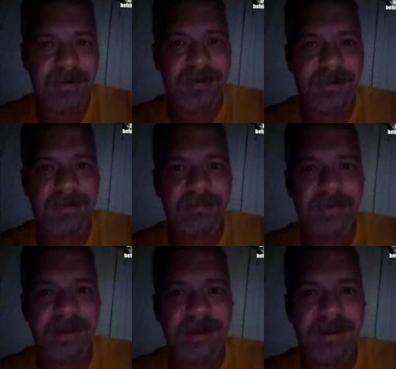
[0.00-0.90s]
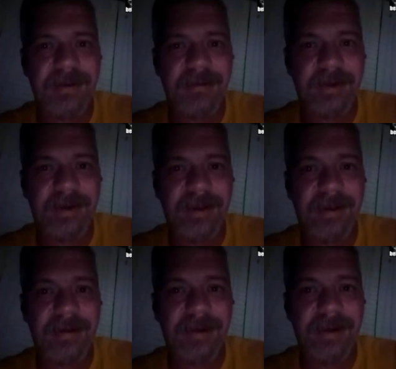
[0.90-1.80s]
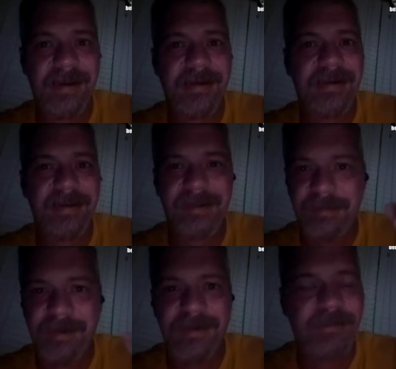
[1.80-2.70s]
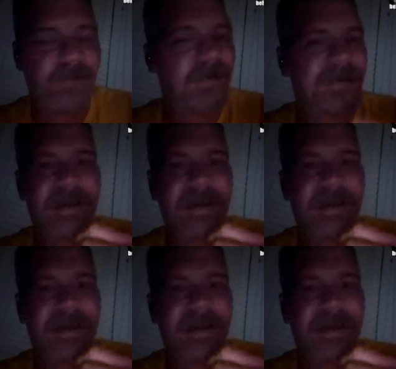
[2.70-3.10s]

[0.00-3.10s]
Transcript: You know, being good to one another right now is the most important